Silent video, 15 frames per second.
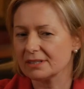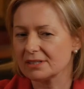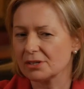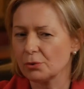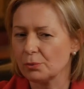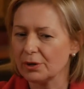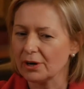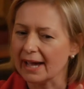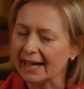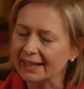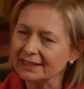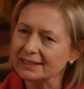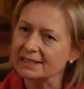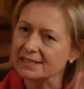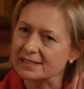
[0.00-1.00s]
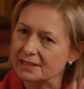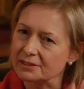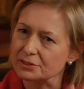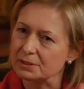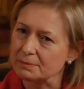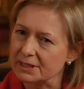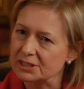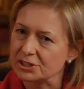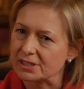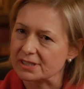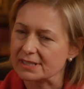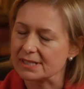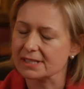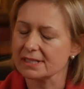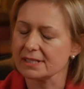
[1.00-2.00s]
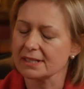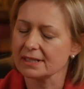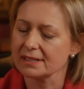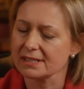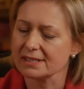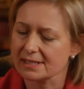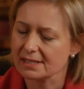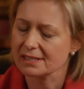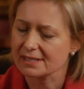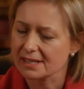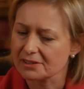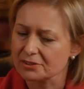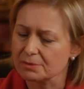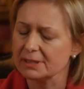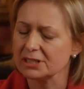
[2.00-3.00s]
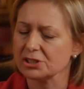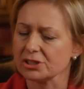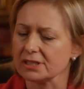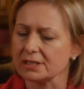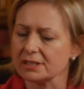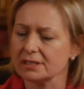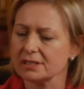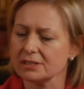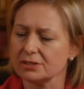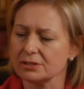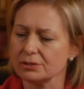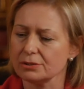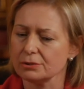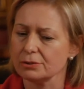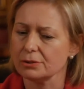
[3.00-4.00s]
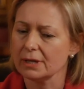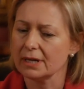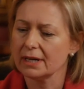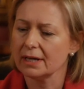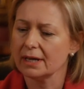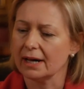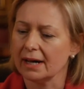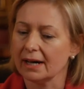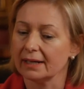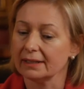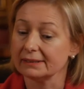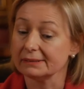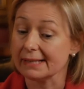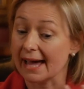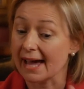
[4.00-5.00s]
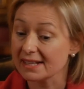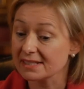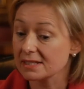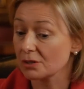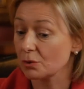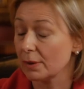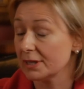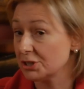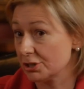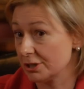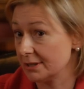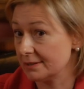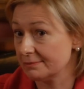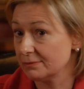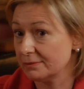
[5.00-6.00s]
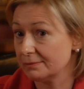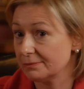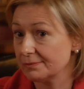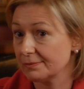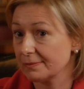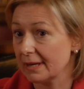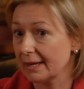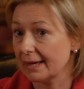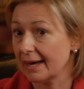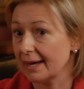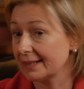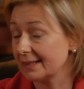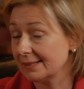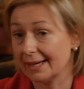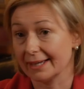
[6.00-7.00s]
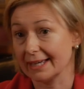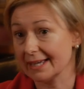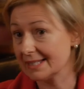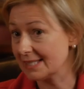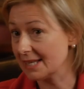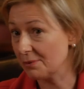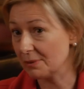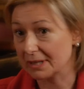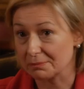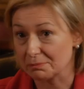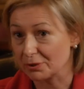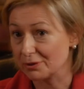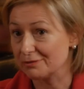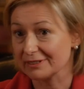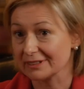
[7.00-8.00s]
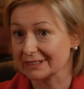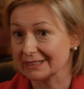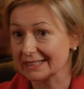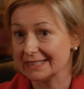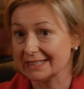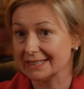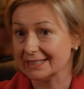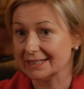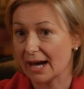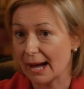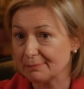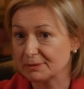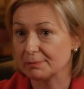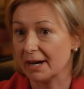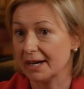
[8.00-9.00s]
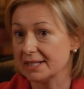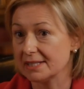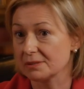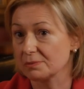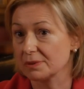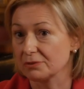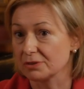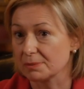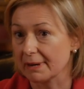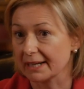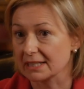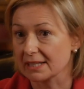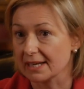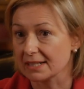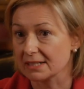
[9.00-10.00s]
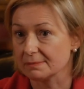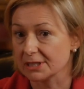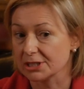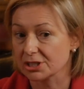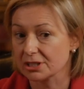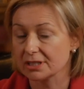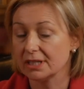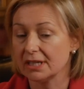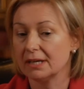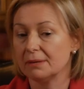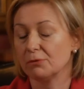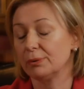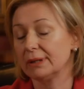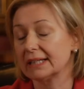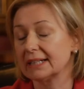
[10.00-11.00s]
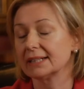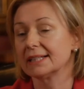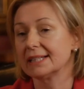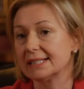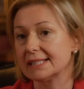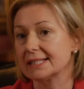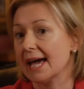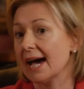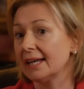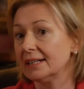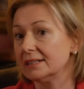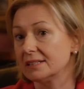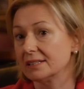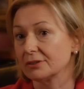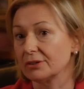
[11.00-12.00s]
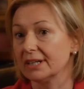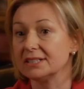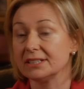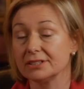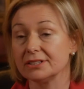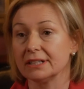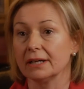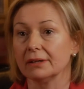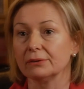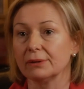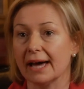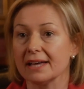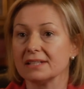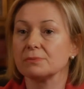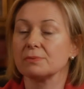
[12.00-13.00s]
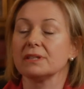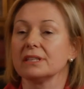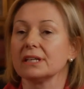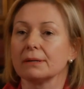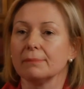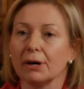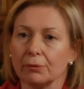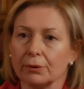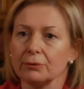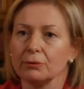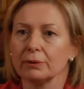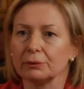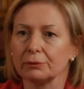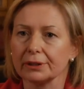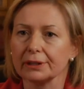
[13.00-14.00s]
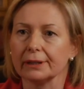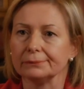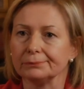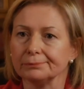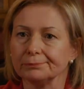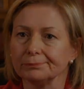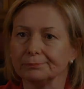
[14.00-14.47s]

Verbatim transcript: so we're adding these other dimension, this, this other dimension to uh, ask the question. I, I can't say we can perfectly optimize with respect to that dimension, but we can at least add it to the criteria as we think about what we want to work on.